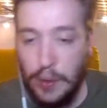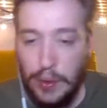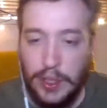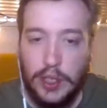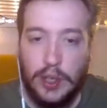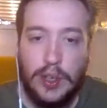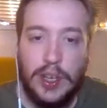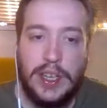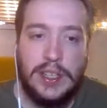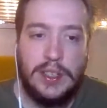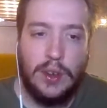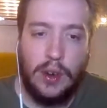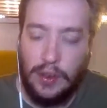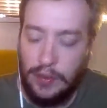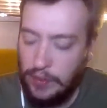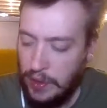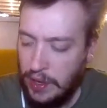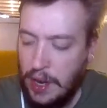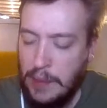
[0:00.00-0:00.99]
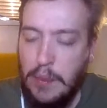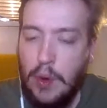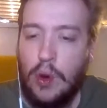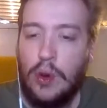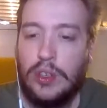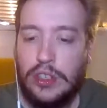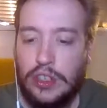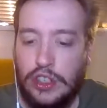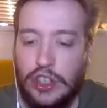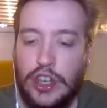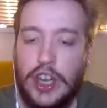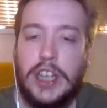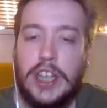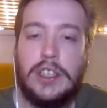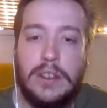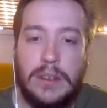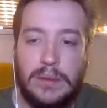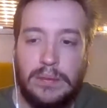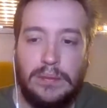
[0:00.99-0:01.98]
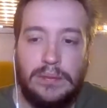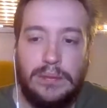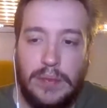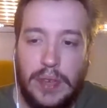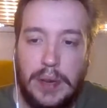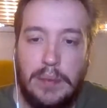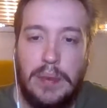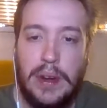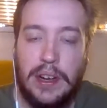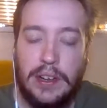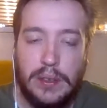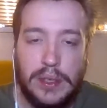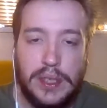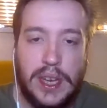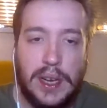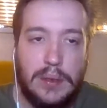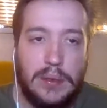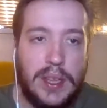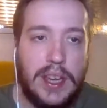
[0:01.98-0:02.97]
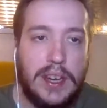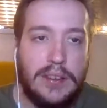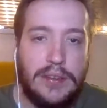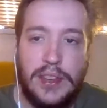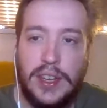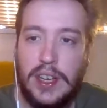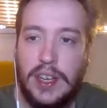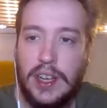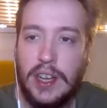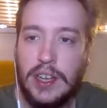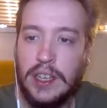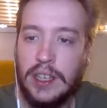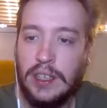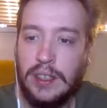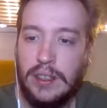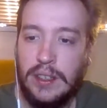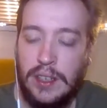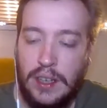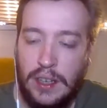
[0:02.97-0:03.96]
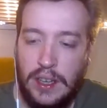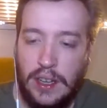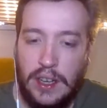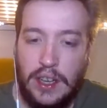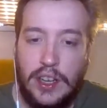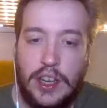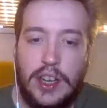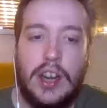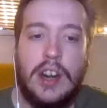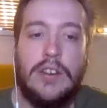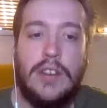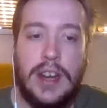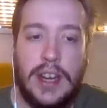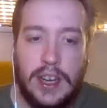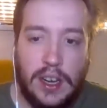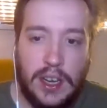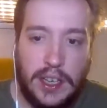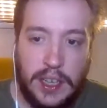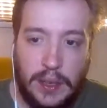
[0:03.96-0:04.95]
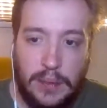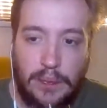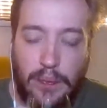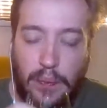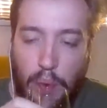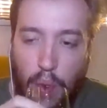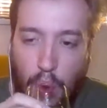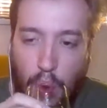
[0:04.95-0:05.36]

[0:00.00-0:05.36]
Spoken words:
you enjoy sort of a more traditional imperial stout, then I think you're gonna really like it.